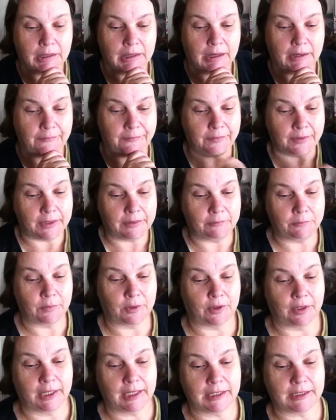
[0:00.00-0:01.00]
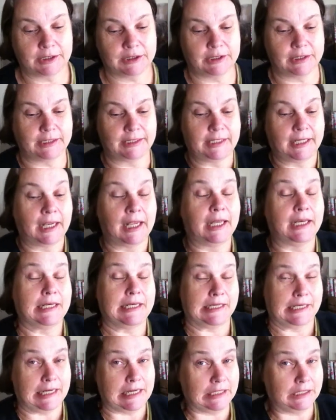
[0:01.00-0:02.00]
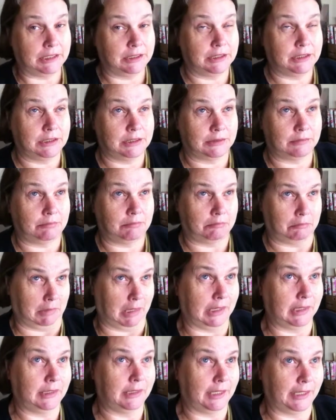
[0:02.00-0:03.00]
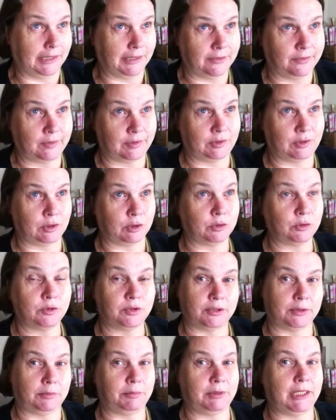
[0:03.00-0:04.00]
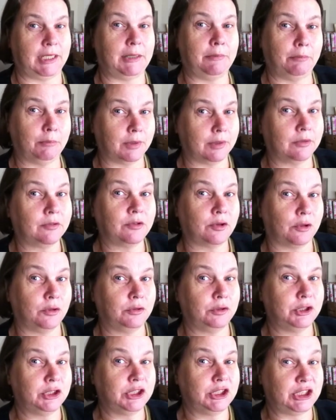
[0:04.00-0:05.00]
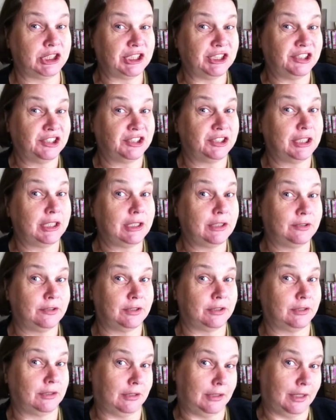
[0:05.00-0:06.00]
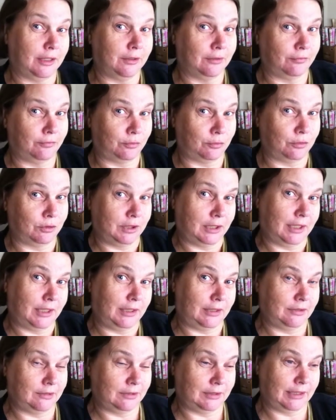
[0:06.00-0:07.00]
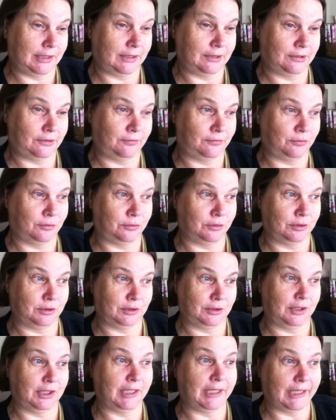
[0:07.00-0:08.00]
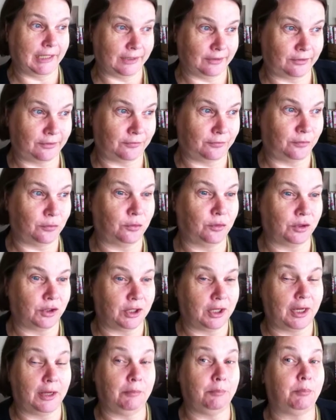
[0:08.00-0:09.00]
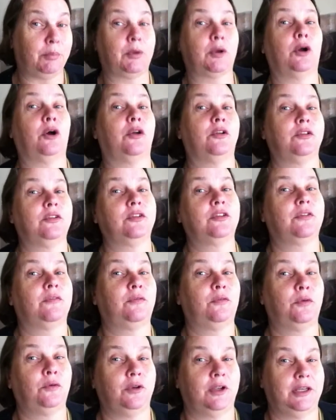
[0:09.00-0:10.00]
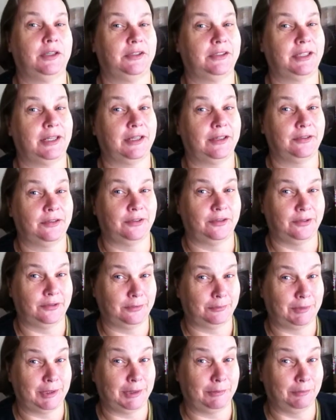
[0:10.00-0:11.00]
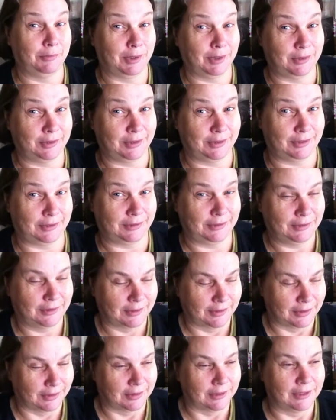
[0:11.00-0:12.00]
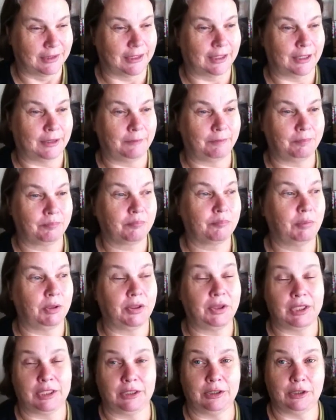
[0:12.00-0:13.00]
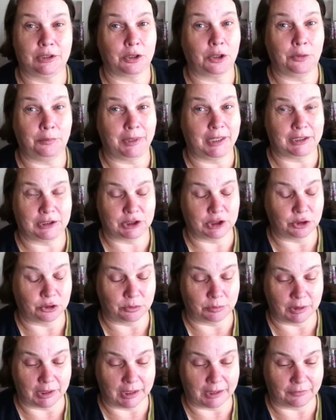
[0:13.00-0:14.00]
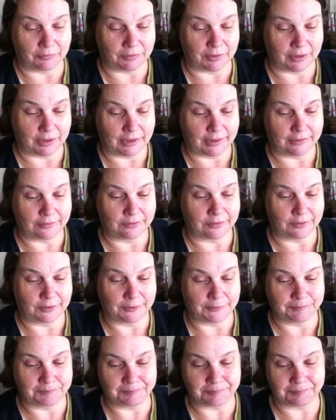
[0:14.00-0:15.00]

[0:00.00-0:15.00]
And then we're actually, next Monday is still September, so she sneaks in another 4 days the next fortnight, because the fortnight starts in September. But then it'll go back to normal after that. So